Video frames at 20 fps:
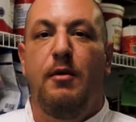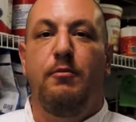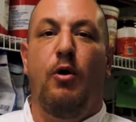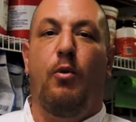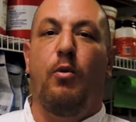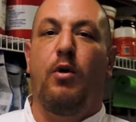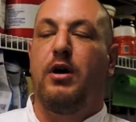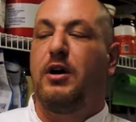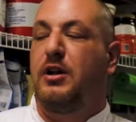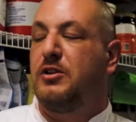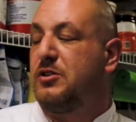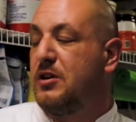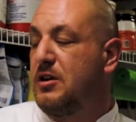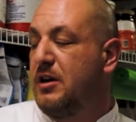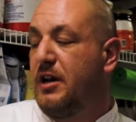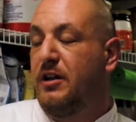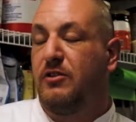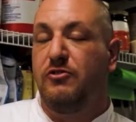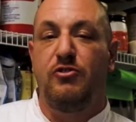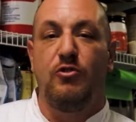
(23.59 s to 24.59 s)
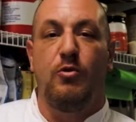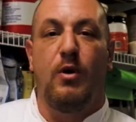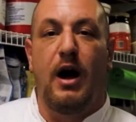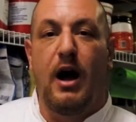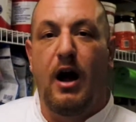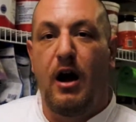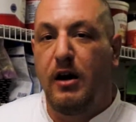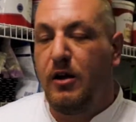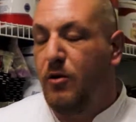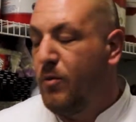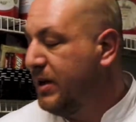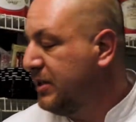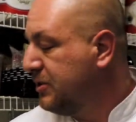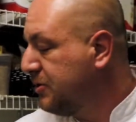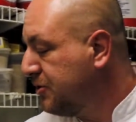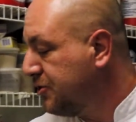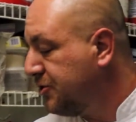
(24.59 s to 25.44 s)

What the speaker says: but we're going to turn it into a hearty winter